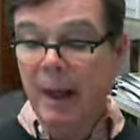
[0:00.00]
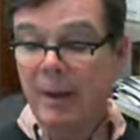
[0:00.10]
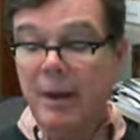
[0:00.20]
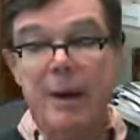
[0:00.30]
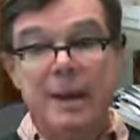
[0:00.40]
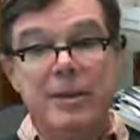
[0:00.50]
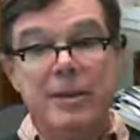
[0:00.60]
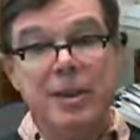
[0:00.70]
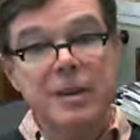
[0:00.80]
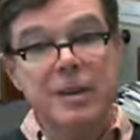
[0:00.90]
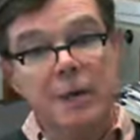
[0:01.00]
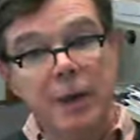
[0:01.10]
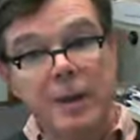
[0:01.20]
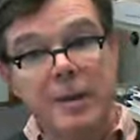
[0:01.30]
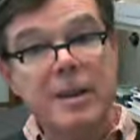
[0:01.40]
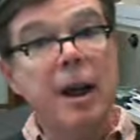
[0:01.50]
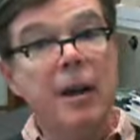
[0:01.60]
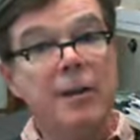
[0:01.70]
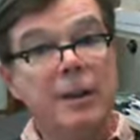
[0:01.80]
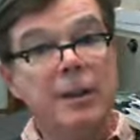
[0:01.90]
The message is first
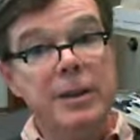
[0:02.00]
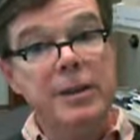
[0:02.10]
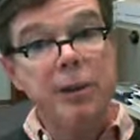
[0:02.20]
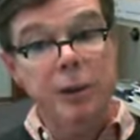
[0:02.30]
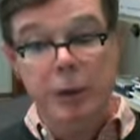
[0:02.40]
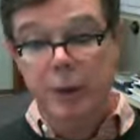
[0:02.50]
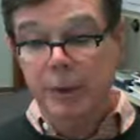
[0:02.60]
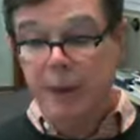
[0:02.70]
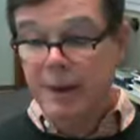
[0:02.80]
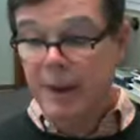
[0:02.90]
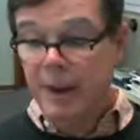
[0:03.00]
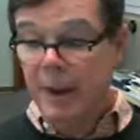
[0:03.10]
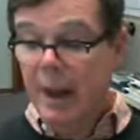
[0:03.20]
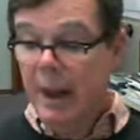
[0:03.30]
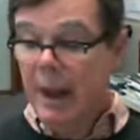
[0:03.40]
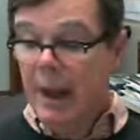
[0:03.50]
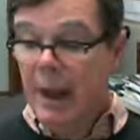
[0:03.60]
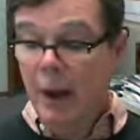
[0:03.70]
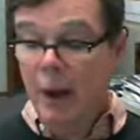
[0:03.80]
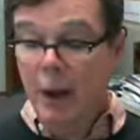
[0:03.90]
offered to Jews
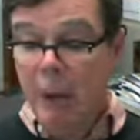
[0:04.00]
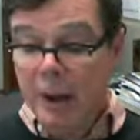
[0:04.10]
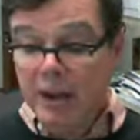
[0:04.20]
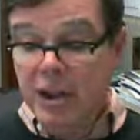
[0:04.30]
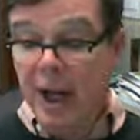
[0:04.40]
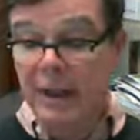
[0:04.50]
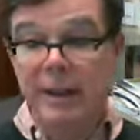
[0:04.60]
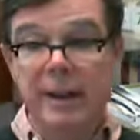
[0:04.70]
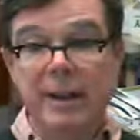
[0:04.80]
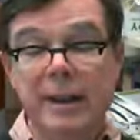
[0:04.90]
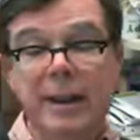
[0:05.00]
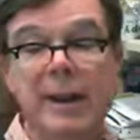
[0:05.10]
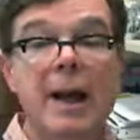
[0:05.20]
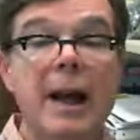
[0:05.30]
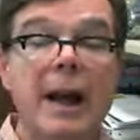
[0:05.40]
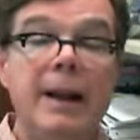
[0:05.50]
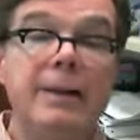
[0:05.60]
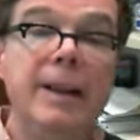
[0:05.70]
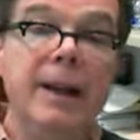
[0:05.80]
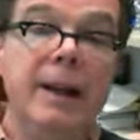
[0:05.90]
who reject it, and
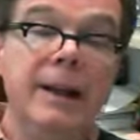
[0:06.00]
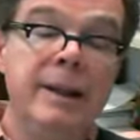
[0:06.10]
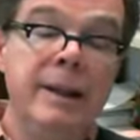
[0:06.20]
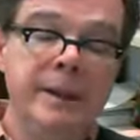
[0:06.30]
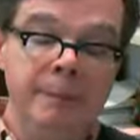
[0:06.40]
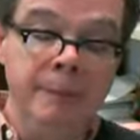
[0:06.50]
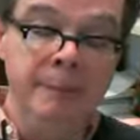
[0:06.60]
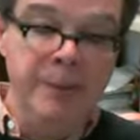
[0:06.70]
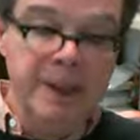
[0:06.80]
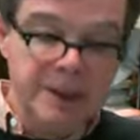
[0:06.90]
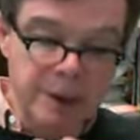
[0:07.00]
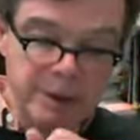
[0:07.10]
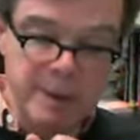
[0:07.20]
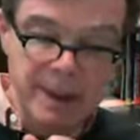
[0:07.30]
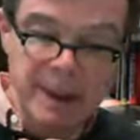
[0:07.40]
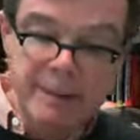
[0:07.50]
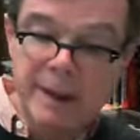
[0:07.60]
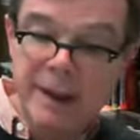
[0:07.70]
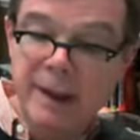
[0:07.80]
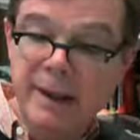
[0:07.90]
then, and
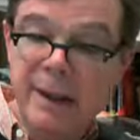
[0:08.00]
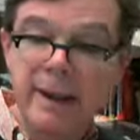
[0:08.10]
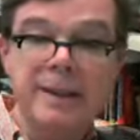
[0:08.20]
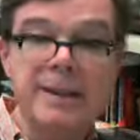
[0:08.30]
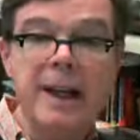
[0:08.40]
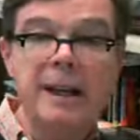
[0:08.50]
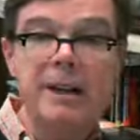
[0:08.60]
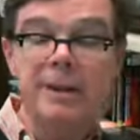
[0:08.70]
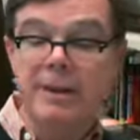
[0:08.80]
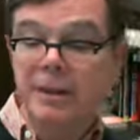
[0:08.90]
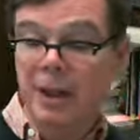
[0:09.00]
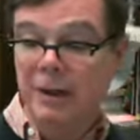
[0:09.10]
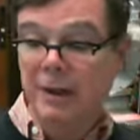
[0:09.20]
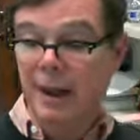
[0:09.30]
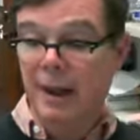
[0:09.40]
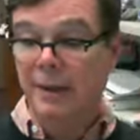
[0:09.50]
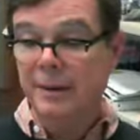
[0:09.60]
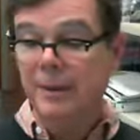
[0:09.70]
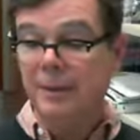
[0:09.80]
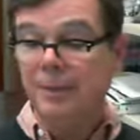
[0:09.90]
then it is taken to Gentiles.